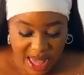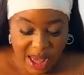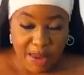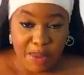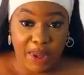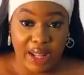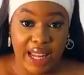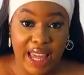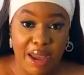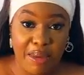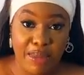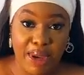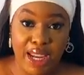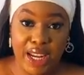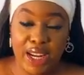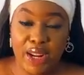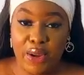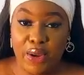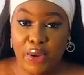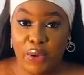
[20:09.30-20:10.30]
But let me
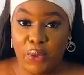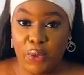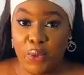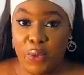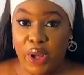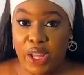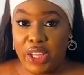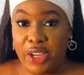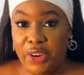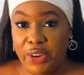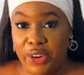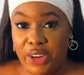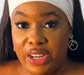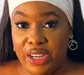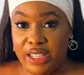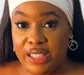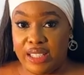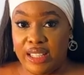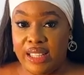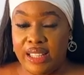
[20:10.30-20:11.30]
know what you're
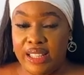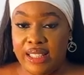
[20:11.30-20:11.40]
gonna